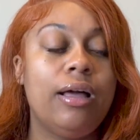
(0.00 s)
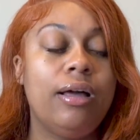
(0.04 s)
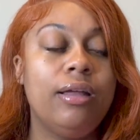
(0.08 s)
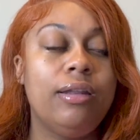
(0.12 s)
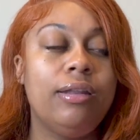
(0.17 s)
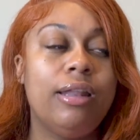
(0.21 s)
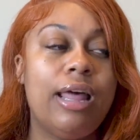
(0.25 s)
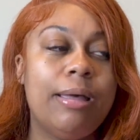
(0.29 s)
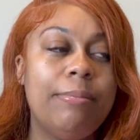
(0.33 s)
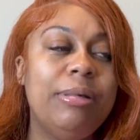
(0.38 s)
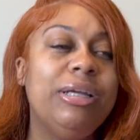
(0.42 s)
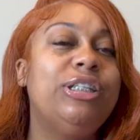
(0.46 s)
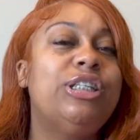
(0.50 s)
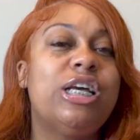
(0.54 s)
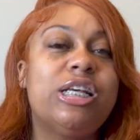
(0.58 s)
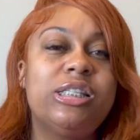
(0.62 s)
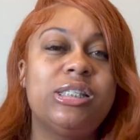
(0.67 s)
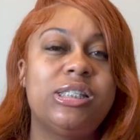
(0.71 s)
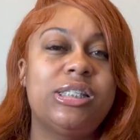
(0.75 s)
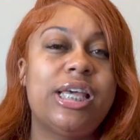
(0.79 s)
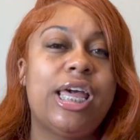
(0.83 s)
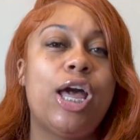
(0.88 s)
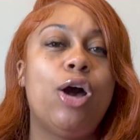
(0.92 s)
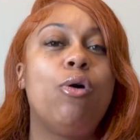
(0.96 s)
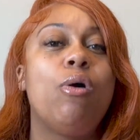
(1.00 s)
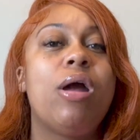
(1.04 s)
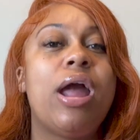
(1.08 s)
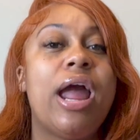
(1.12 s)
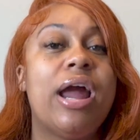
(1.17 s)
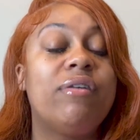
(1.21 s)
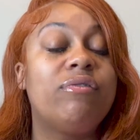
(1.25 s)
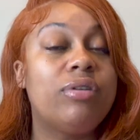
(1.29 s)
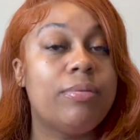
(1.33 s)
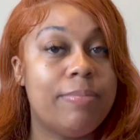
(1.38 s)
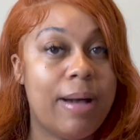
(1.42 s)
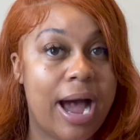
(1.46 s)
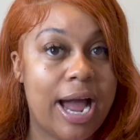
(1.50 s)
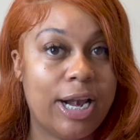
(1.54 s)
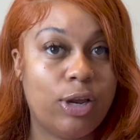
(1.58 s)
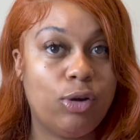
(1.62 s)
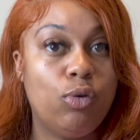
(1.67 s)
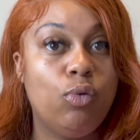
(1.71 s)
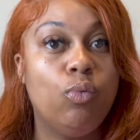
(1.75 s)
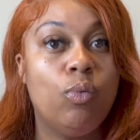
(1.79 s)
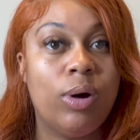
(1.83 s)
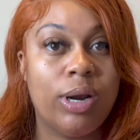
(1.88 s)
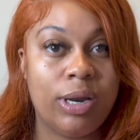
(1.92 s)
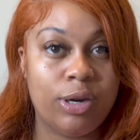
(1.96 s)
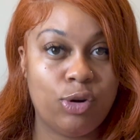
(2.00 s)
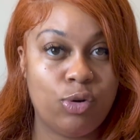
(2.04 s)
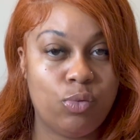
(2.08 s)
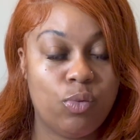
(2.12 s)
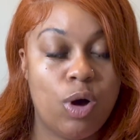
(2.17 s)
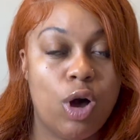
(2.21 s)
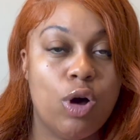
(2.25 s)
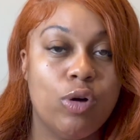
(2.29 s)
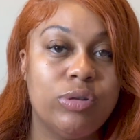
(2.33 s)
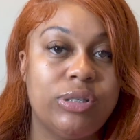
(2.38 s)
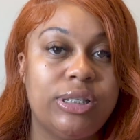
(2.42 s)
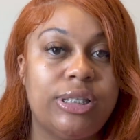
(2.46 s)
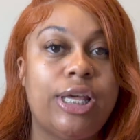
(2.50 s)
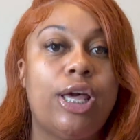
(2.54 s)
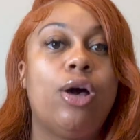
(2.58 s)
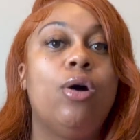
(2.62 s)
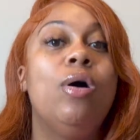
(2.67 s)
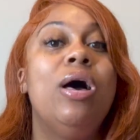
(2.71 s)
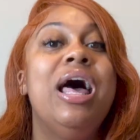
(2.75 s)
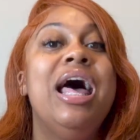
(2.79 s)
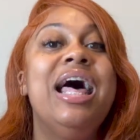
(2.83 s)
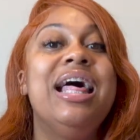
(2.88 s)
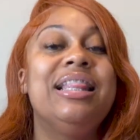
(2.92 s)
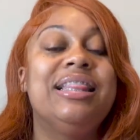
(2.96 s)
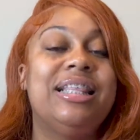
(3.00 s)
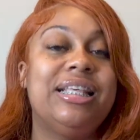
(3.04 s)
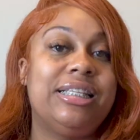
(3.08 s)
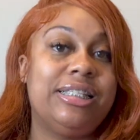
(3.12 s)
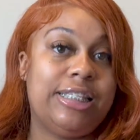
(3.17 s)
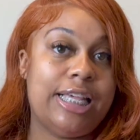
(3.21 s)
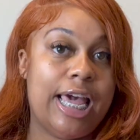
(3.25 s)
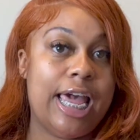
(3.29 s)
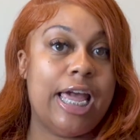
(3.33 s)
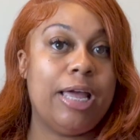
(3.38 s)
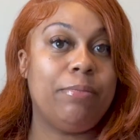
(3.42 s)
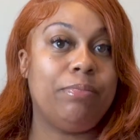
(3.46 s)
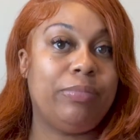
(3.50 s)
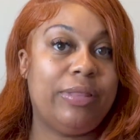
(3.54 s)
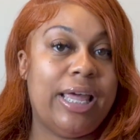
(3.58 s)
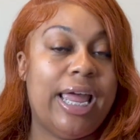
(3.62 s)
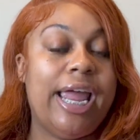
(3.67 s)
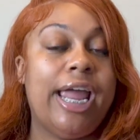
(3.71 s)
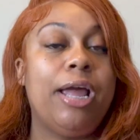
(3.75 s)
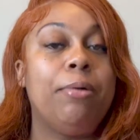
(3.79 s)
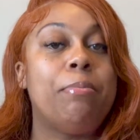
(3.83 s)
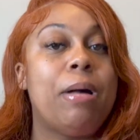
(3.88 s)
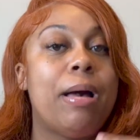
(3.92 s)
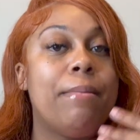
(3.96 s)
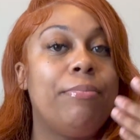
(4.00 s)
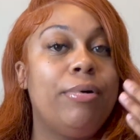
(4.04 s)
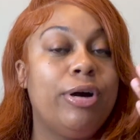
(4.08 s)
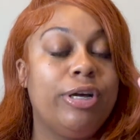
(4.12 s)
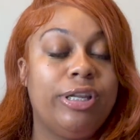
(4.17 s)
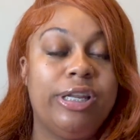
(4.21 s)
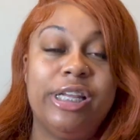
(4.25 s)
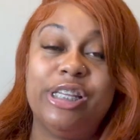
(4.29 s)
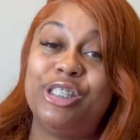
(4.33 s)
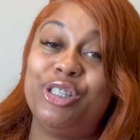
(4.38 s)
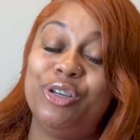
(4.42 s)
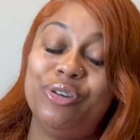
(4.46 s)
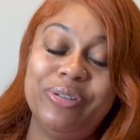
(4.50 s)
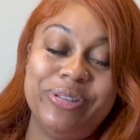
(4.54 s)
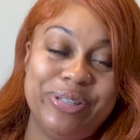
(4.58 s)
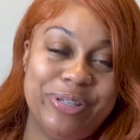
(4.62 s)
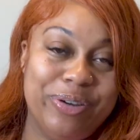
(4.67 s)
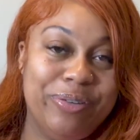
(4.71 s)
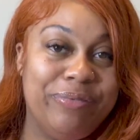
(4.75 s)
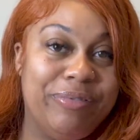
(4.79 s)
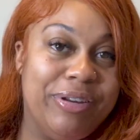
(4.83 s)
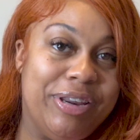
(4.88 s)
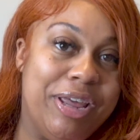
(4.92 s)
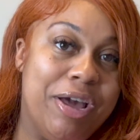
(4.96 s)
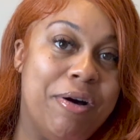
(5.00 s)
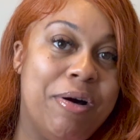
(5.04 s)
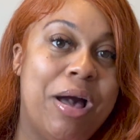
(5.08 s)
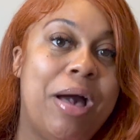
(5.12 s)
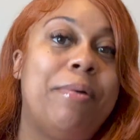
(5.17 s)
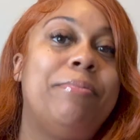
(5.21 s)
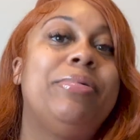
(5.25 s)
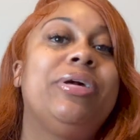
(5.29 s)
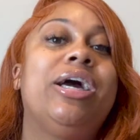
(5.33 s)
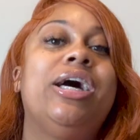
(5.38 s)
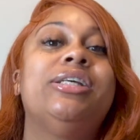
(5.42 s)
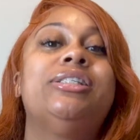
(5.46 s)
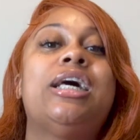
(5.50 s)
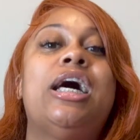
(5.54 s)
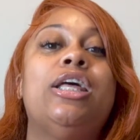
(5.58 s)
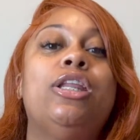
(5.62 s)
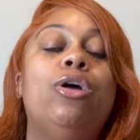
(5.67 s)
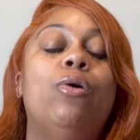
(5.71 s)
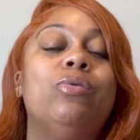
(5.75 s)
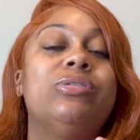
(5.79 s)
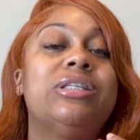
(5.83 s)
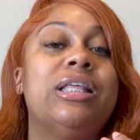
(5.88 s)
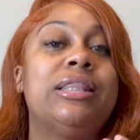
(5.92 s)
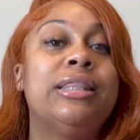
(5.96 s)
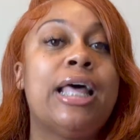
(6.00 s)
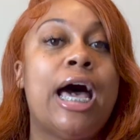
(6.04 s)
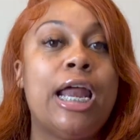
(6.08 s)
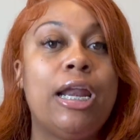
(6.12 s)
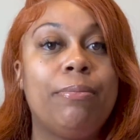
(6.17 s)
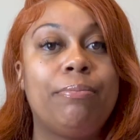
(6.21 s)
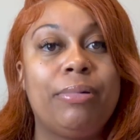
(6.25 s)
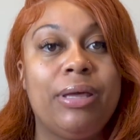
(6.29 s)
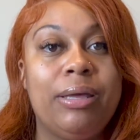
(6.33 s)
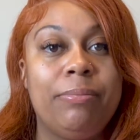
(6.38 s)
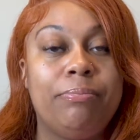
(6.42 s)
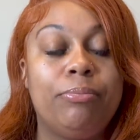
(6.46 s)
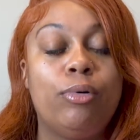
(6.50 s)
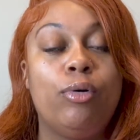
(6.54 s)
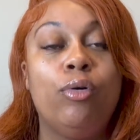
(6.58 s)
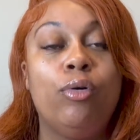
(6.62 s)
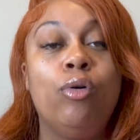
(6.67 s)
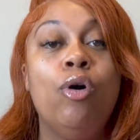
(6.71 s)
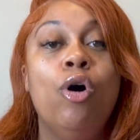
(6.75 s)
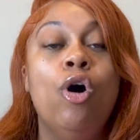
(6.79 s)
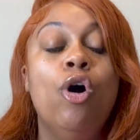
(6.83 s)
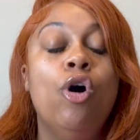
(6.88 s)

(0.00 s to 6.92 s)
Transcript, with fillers: let me just tell everybody who want to do wholesale the same thing by putting this YouTube video out because I know it's a lot of people